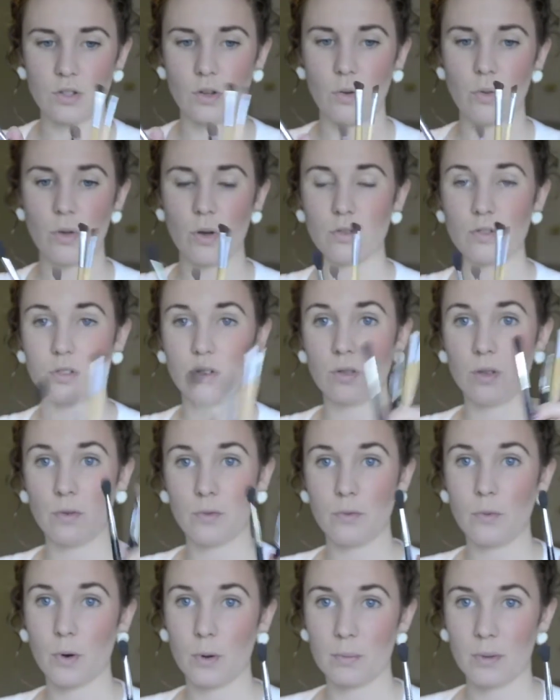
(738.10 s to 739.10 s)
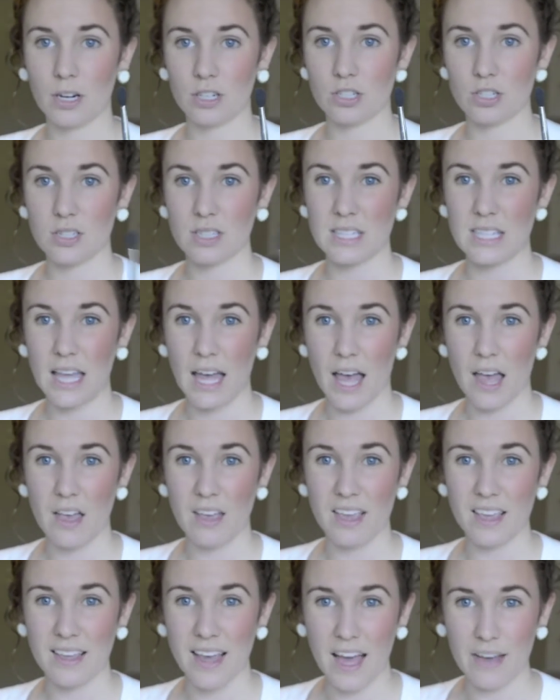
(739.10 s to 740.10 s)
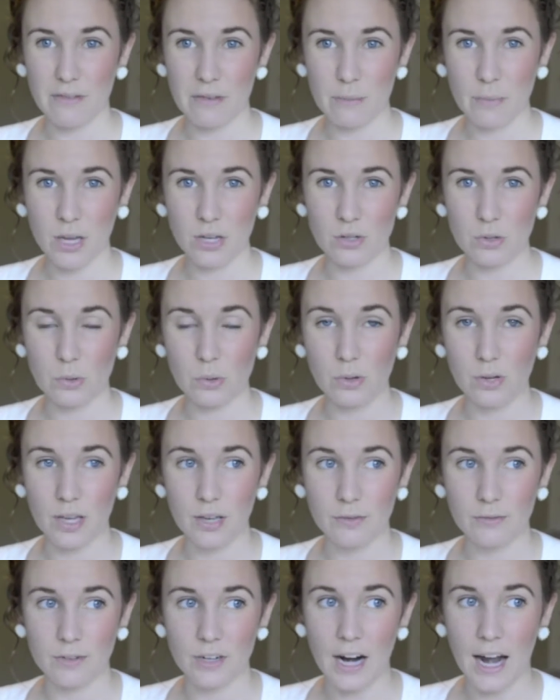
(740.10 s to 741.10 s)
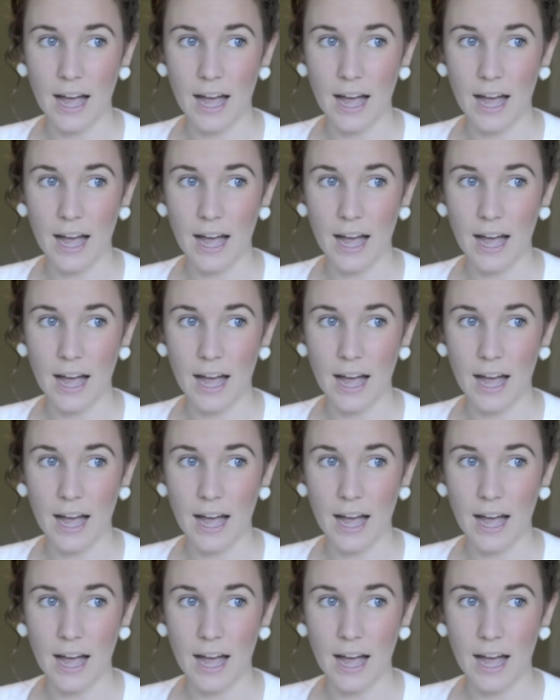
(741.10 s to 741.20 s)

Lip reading: so those are the 4 brushes that I have in my toolkit for